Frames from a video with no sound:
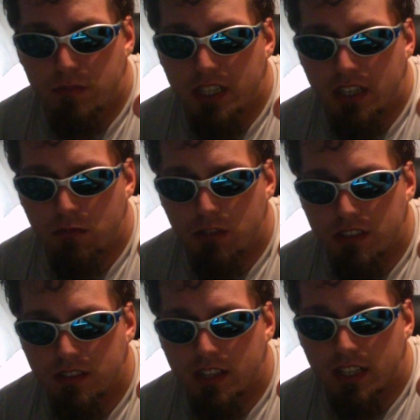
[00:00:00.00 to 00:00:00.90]
I beat it in
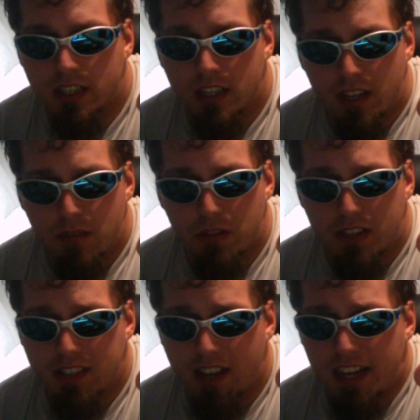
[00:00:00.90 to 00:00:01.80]
one sitting,
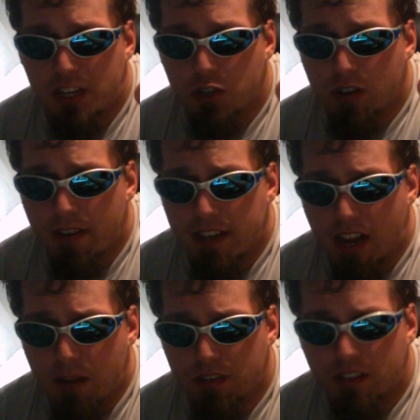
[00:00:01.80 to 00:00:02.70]
but I enjoyed my
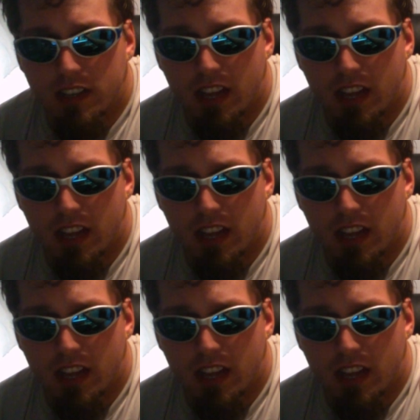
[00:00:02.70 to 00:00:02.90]
time with it,